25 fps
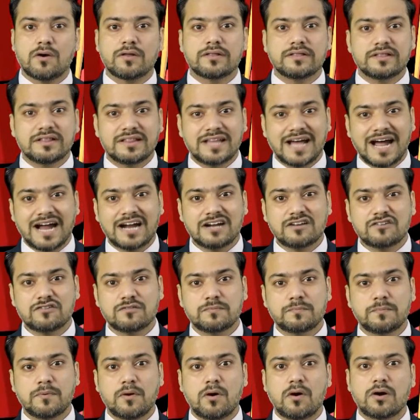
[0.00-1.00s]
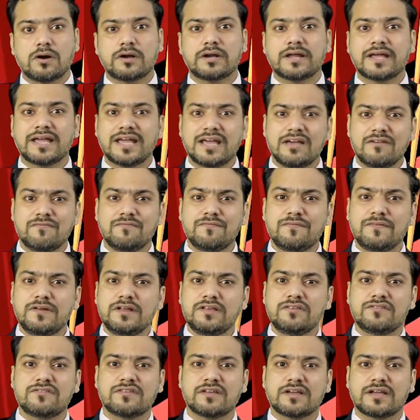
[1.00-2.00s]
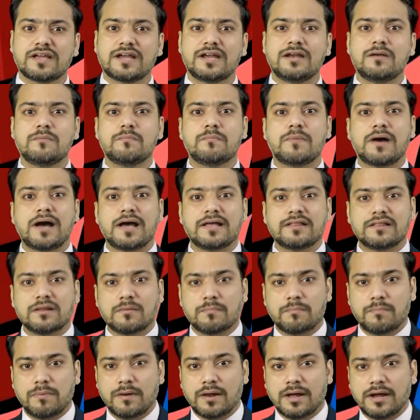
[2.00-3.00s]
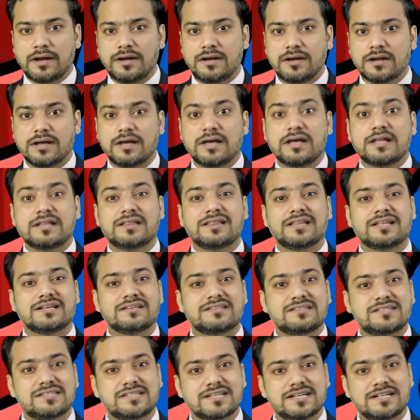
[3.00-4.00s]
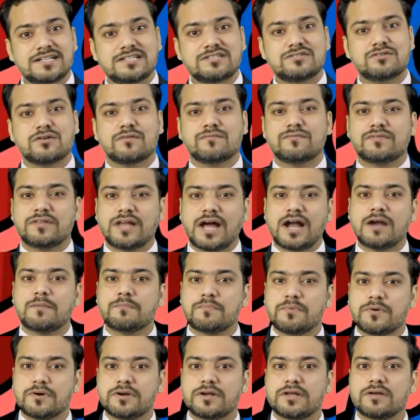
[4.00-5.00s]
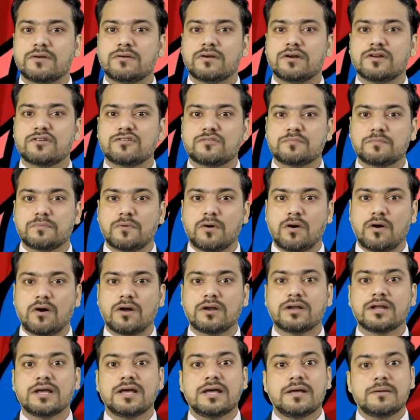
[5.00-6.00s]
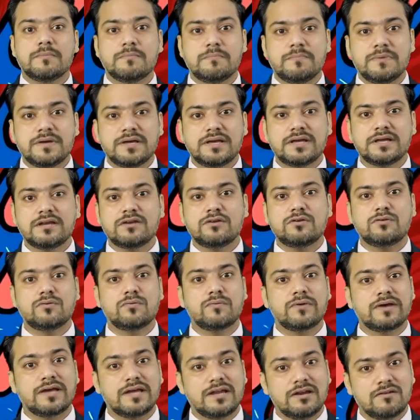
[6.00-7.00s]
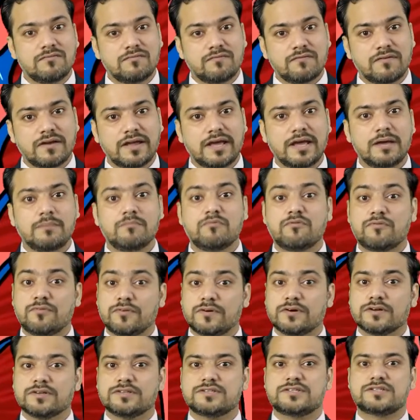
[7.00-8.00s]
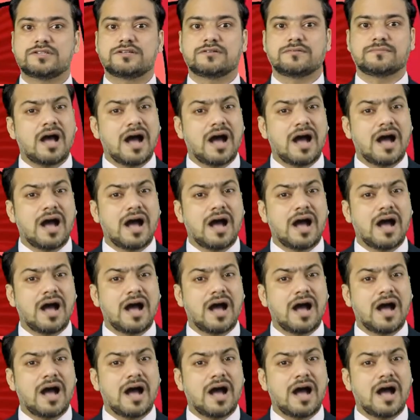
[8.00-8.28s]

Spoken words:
on that spot every second by the blood, the cells of that particular spot begin to inflame first.